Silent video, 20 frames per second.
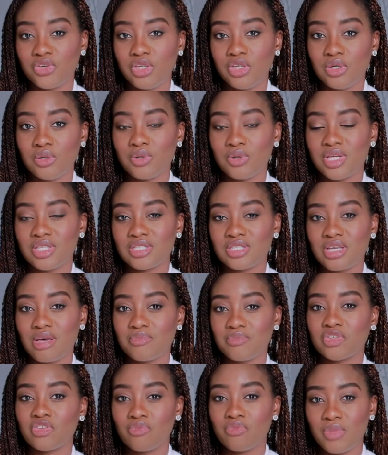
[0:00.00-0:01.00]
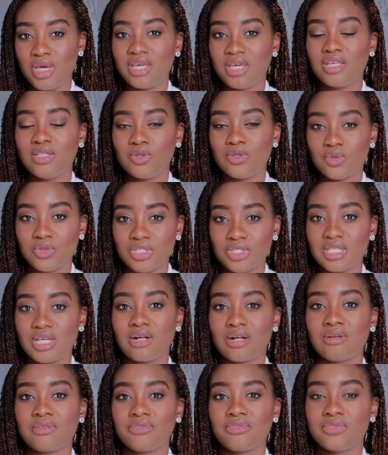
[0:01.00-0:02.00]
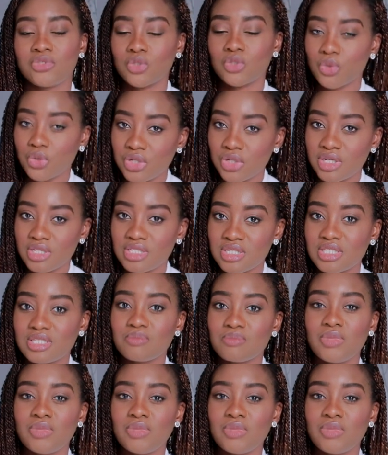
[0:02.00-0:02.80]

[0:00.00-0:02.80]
you in terms of making yourself joyous,